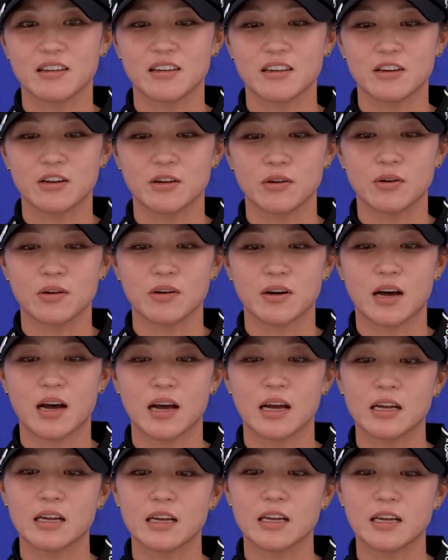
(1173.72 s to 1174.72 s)
you know,
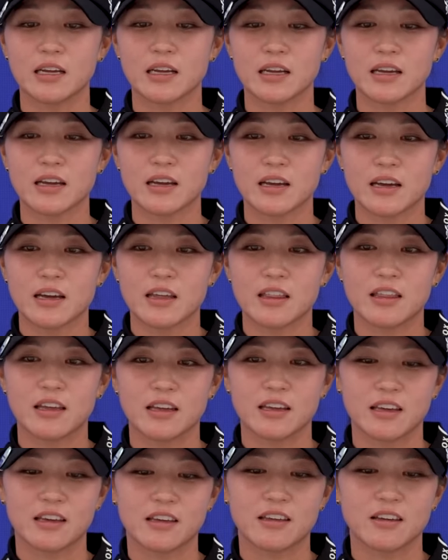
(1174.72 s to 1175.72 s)
I
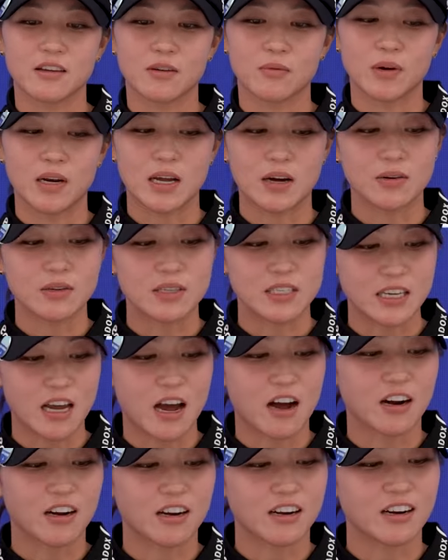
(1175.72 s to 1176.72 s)
think when I was
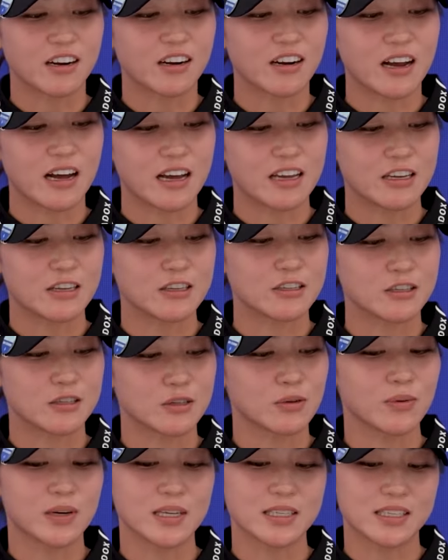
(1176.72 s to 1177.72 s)
younger, I used
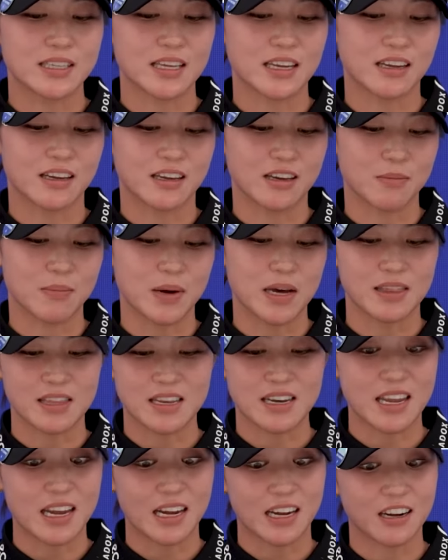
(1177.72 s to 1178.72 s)
to always think about
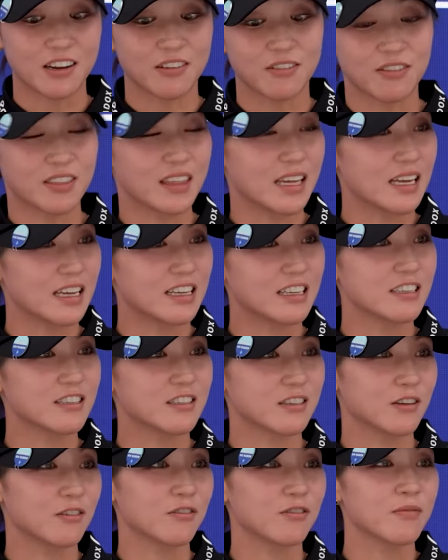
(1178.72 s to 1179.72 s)
the negative
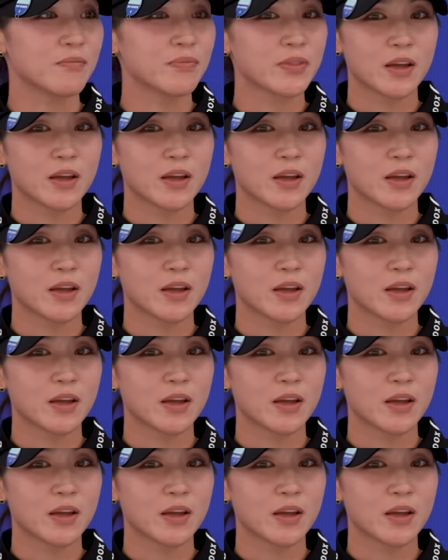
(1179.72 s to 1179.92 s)
things of